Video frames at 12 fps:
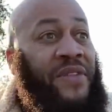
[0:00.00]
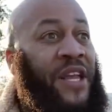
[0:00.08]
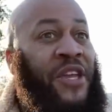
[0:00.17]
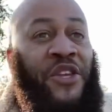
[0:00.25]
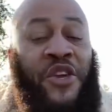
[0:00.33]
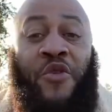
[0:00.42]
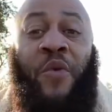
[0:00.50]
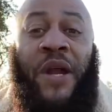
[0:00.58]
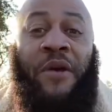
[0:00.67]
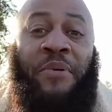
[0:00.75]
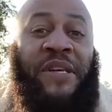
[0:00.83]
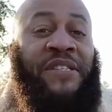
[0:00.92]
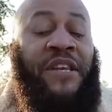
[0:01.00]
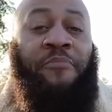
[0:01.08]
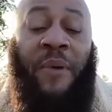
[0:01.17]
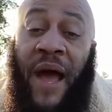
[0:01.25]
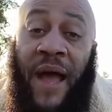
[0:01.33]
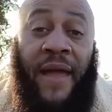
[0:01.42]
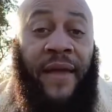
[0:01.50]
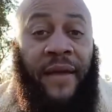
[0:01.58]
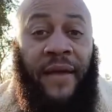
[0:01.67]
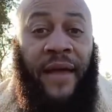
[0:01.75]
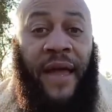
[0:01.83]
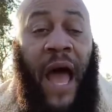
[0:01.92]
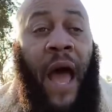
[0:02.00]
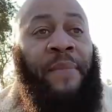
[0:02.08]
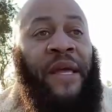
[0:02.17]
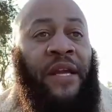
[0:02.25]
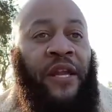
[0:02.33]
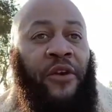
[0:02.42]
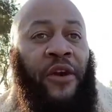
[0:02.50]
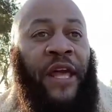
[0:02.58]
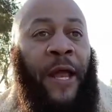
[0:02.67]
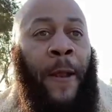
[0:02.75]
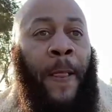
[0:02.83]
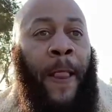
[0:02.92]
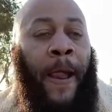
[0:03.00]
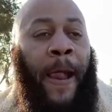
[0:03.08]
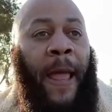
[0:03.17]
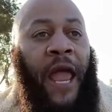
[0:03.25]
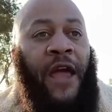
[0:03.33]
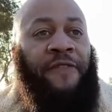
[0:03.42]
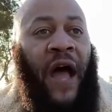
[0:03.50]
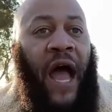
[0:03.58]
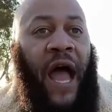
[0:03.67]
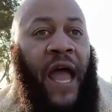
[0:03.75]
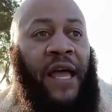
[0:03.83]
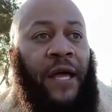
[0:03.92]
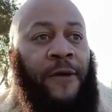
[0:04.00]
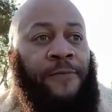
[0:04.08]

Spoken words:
You want a piece of the pie? I mean, literally, if I